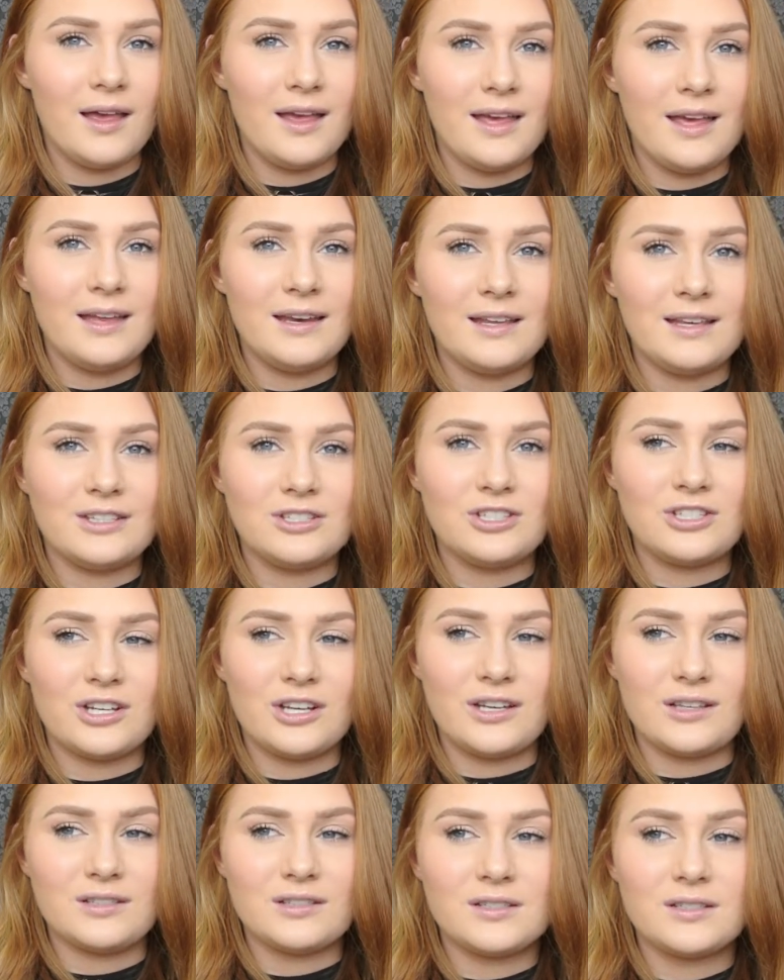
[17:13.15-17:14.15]
It is
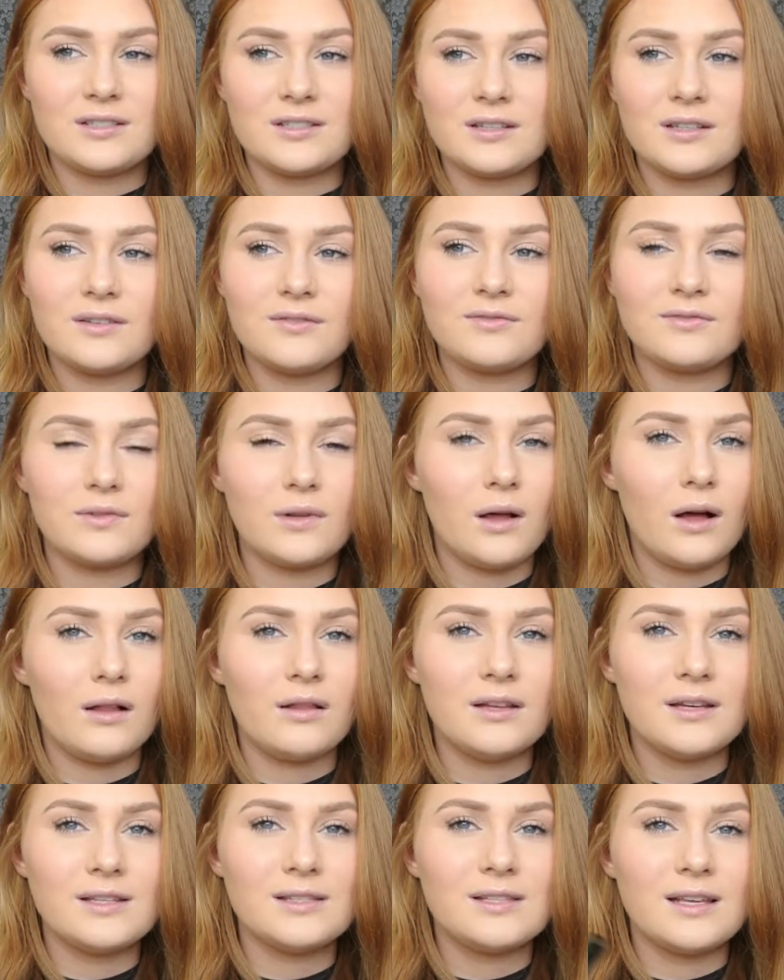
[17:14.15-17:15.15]
just
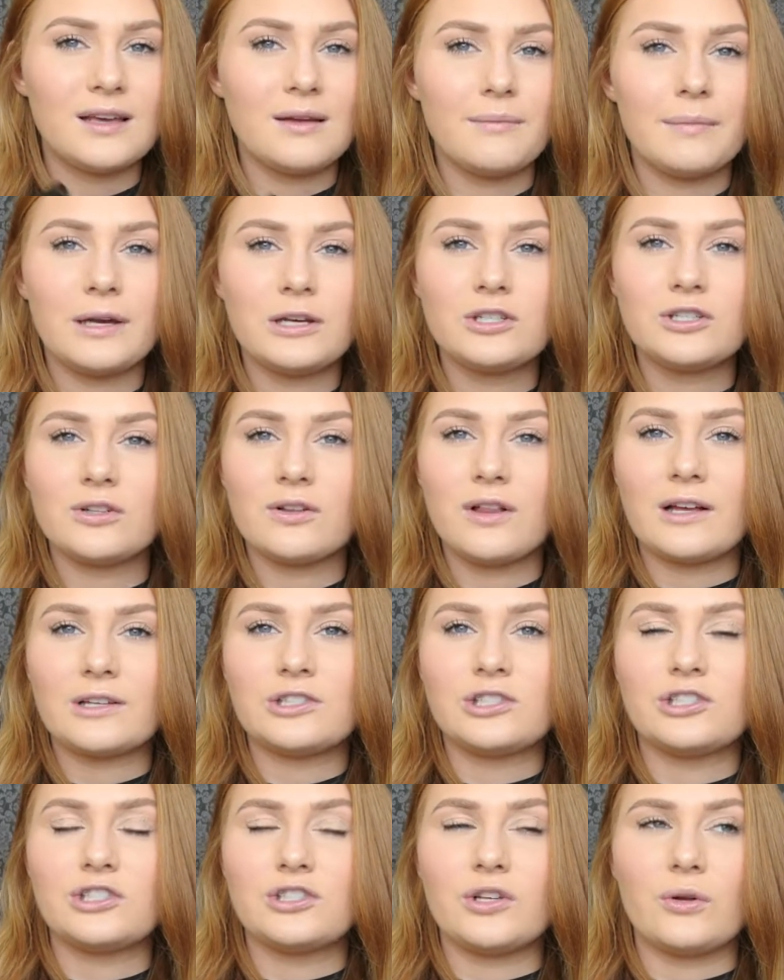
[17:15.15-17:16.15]
flawless. It makes your
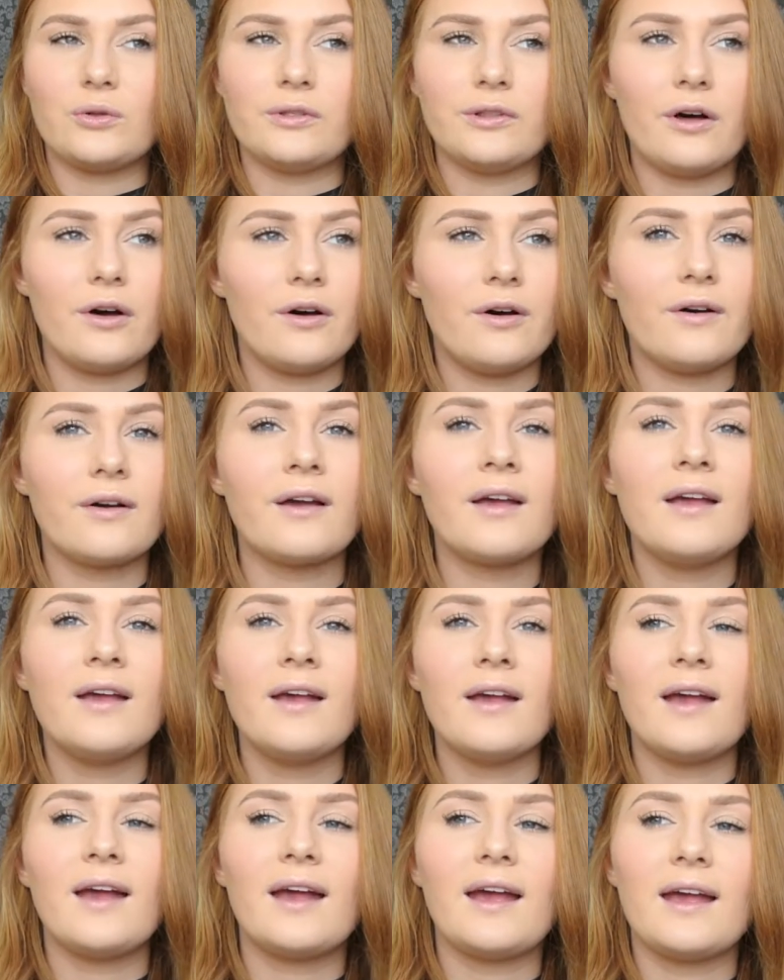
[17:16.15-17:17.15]
lashes so long
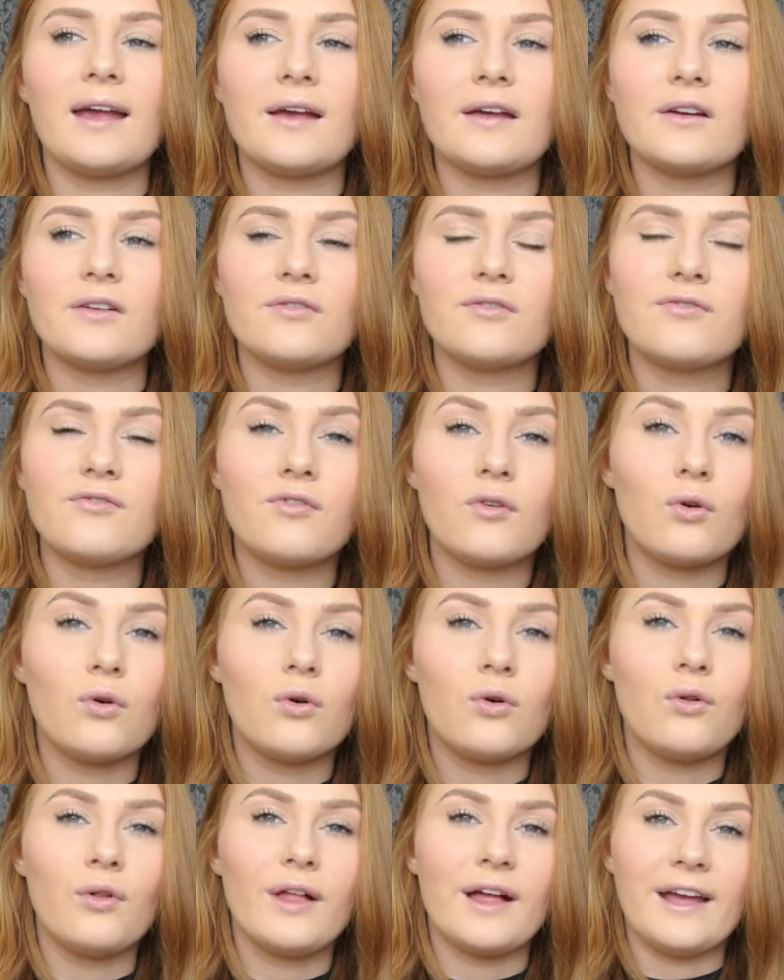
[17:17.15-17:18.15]
and
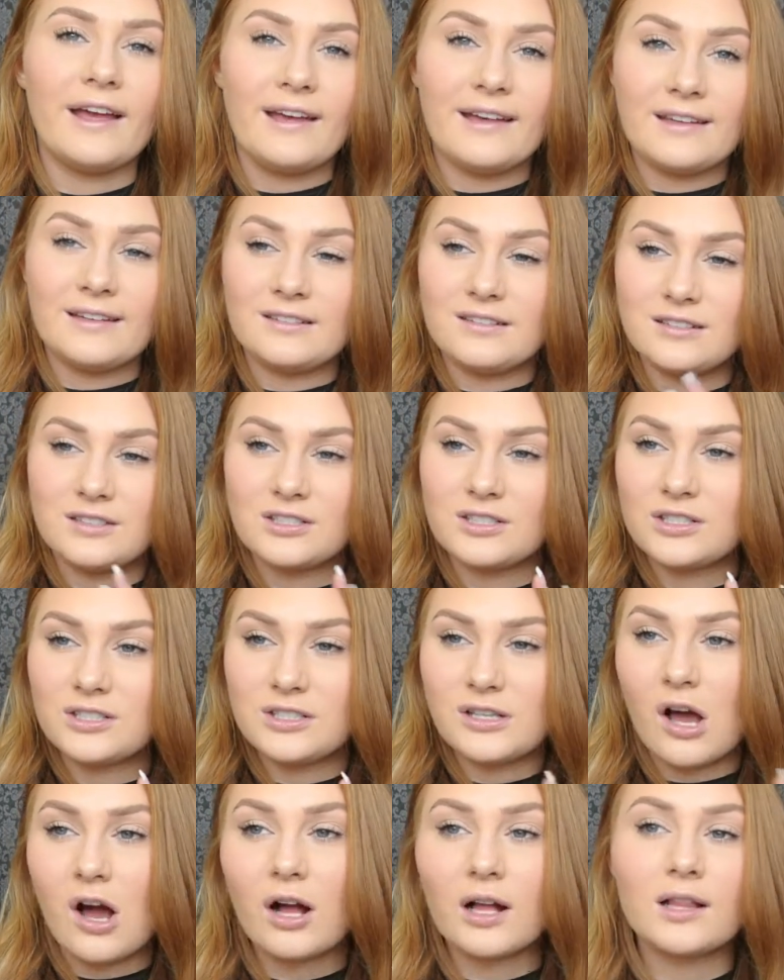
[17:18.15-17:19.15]
full and
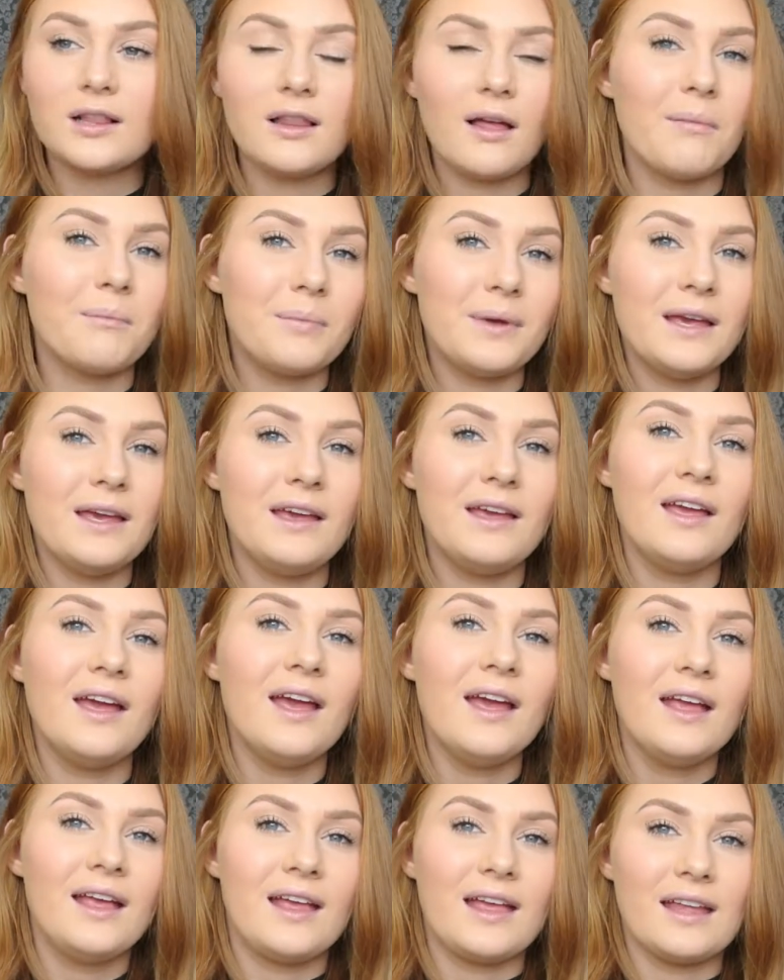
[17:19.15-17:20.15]
not clumpy,
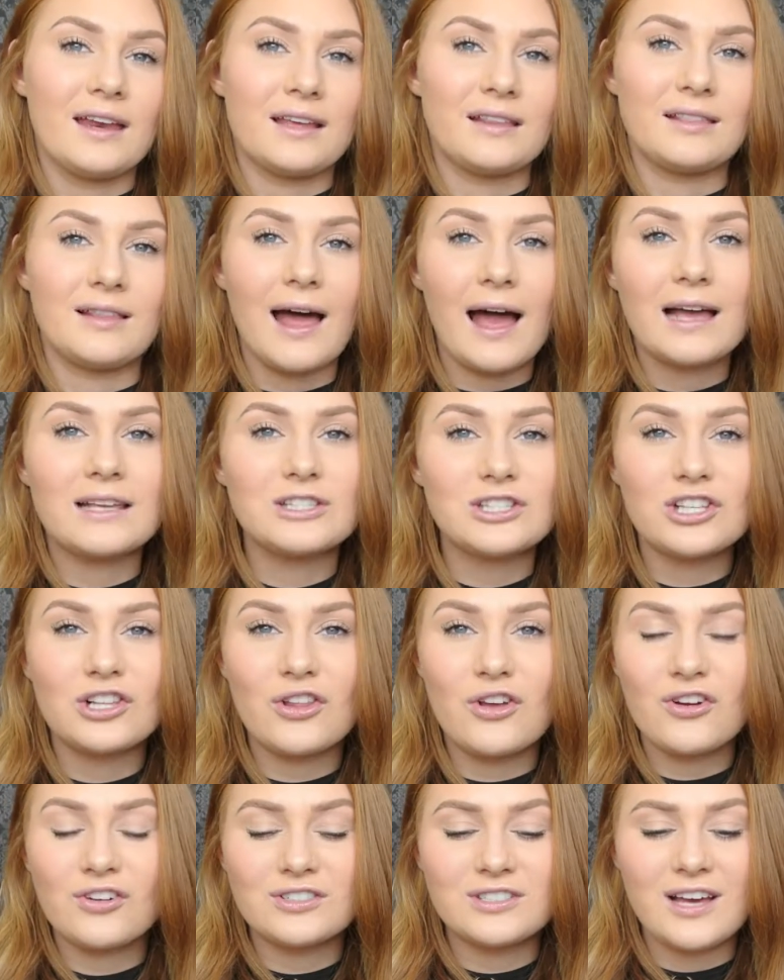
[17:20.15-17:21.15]
and it lasts a
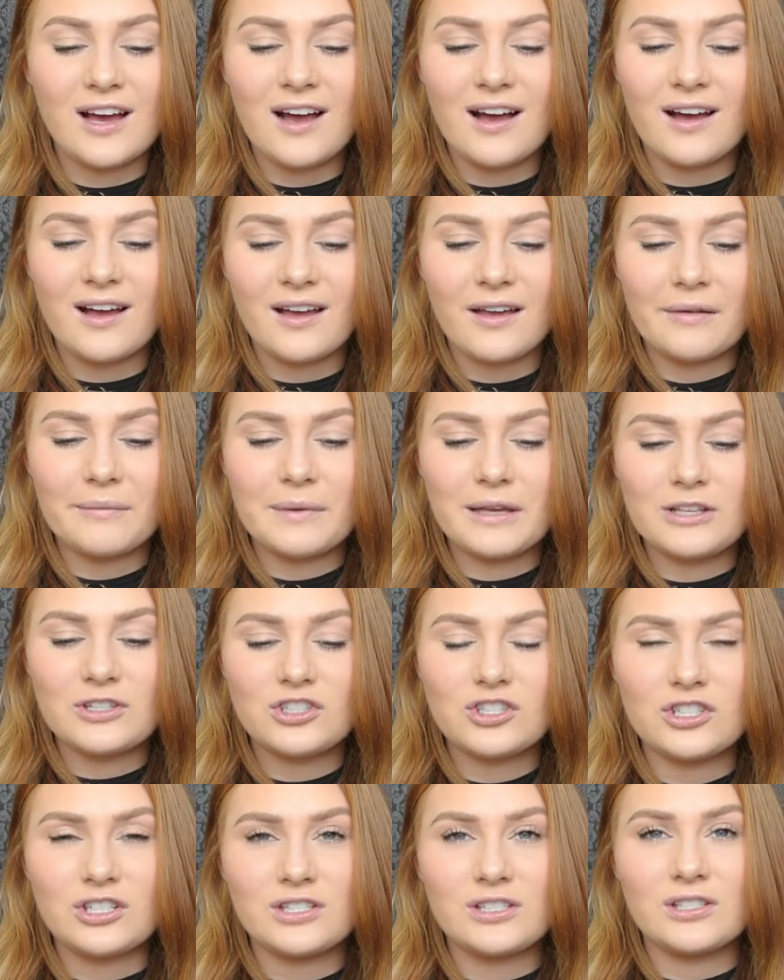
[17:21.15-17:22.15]
long time.
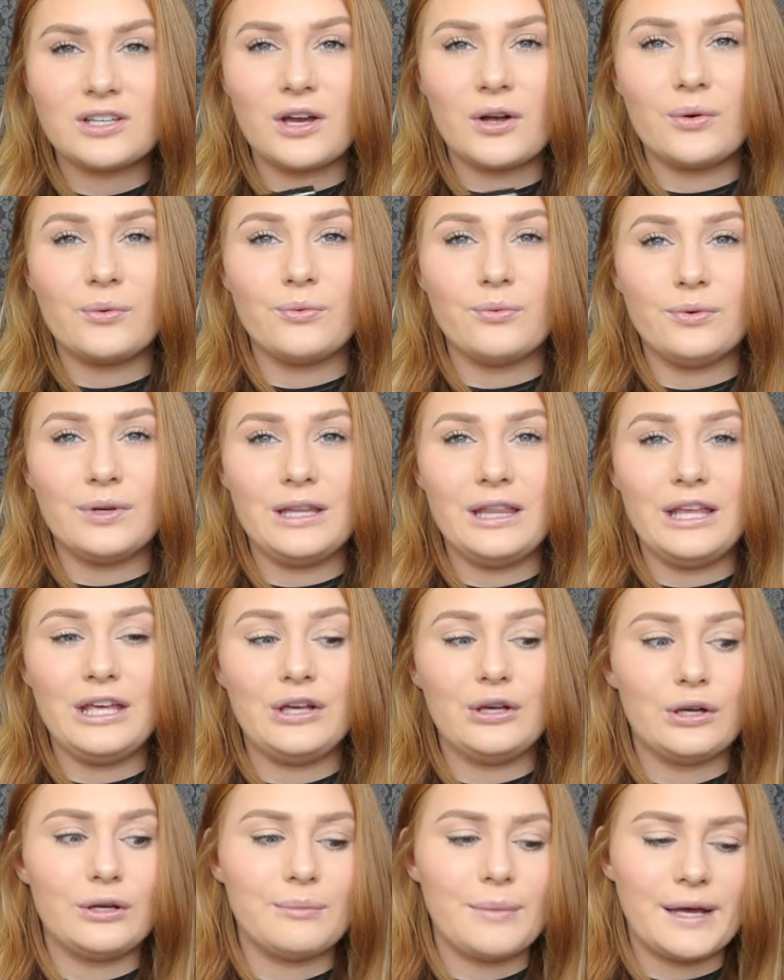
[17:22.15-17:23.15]
It's just a really
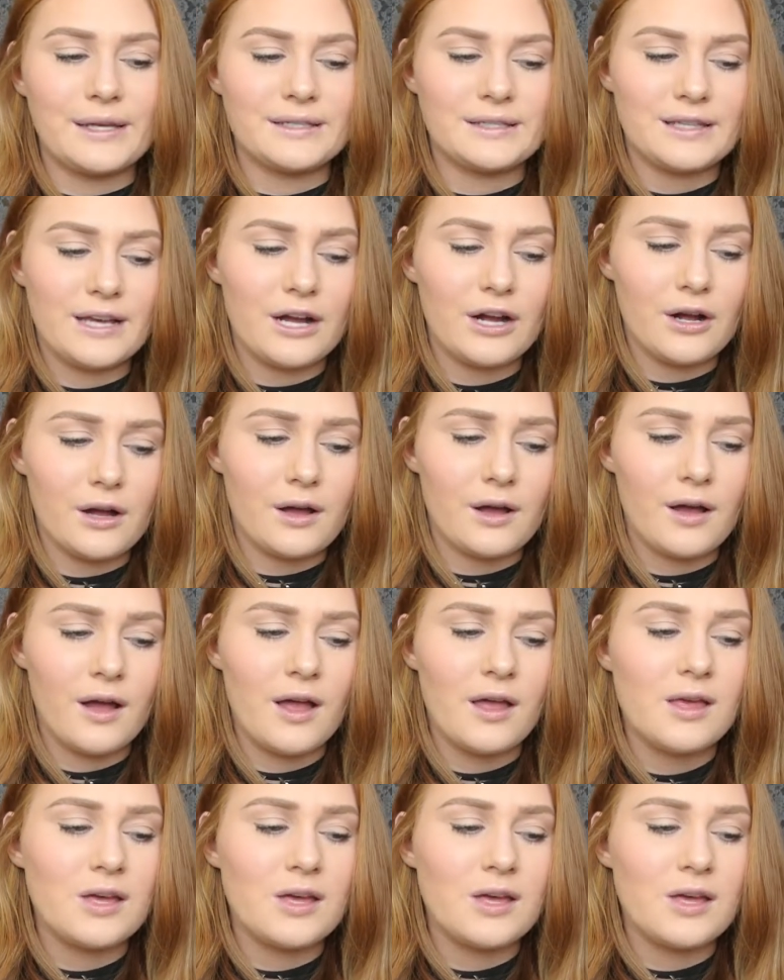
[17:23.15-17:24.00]
good mascara.